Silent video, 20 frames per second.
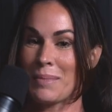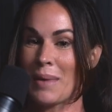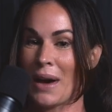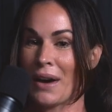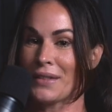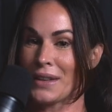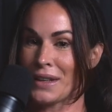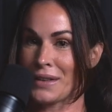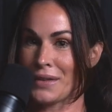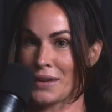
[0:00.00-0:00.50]

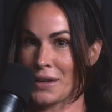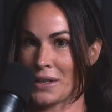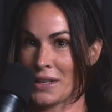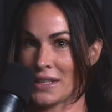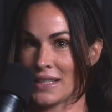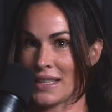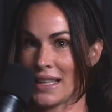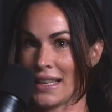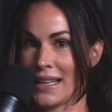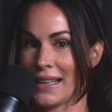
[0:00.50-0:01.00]
pelvic floor
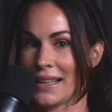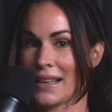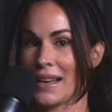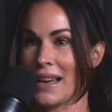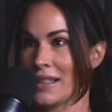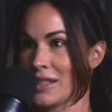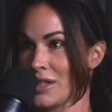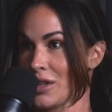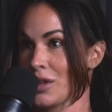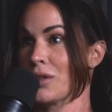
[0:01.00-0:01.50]
is
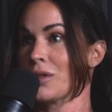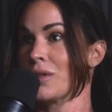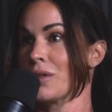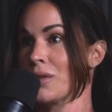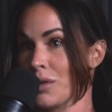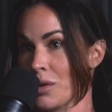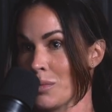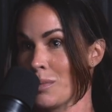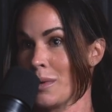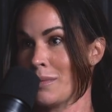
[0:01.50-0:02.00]
it's a
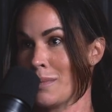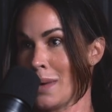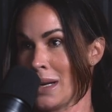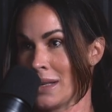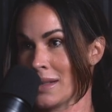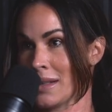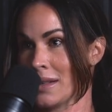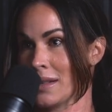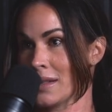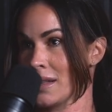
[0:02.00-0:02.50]
group of
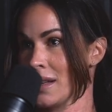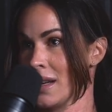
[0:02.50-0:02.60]
muscles.